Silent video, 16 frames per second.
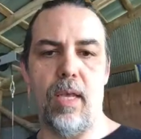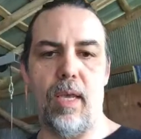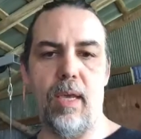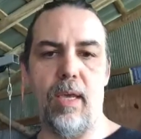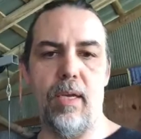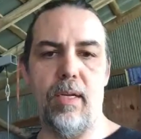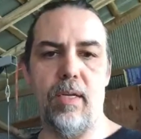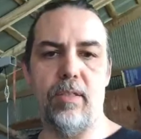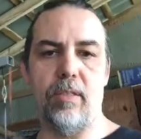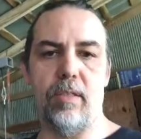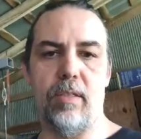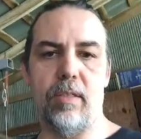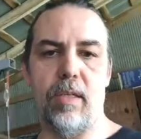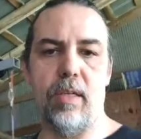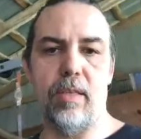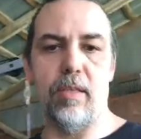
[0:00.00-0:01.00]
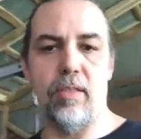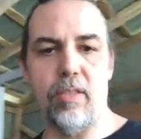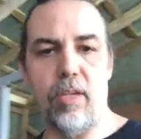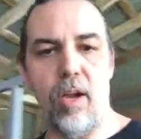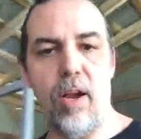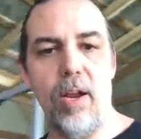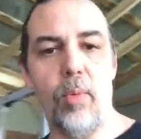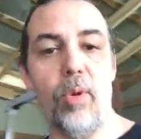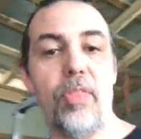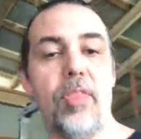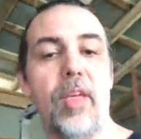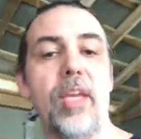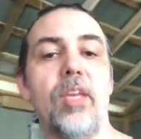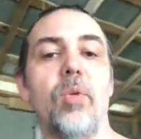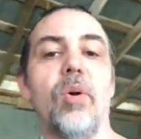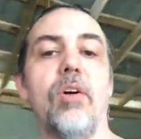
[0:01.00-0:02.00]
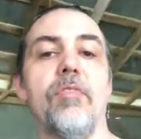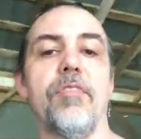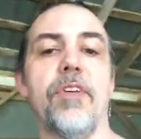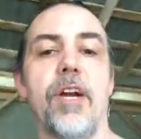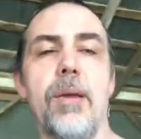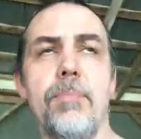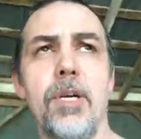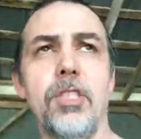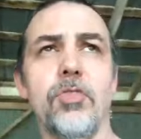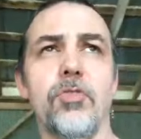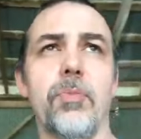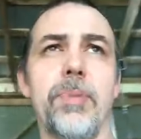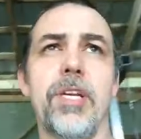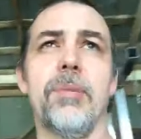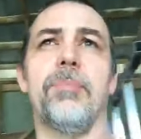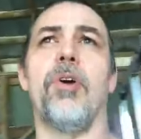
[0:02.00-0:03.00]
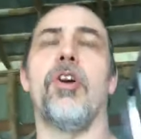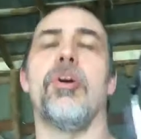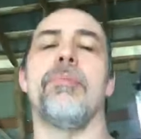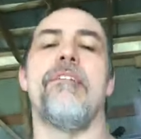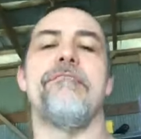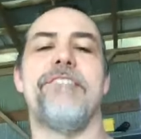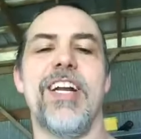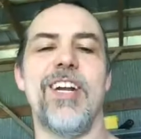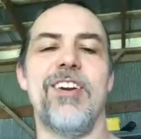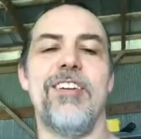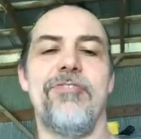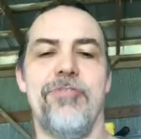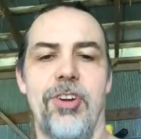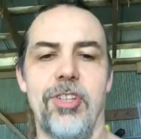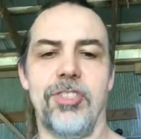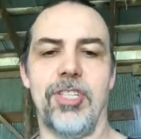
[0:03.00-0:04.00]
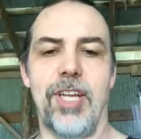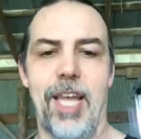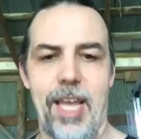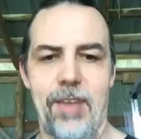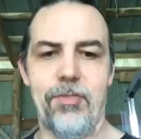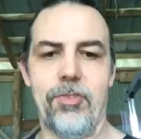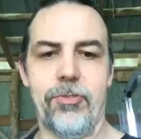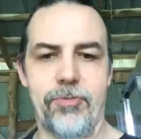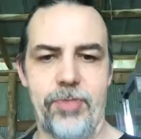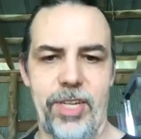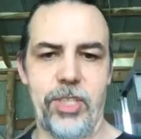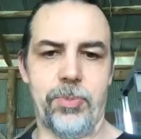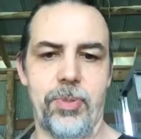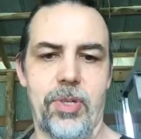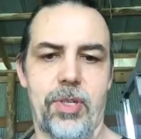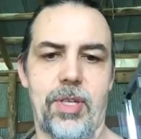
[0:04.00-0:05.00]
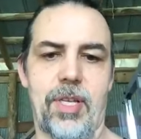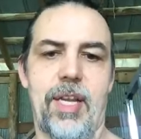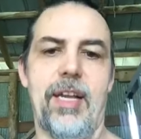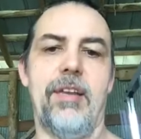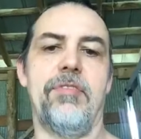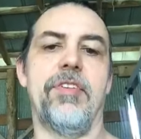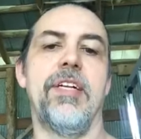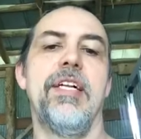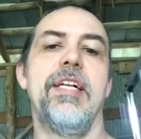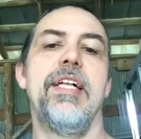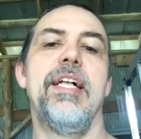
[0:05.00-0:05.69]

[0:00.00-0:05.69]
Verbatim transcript: And it doesn't look like there's. All right, well, thank you all very much for being a part of my very first ever Facebook Live.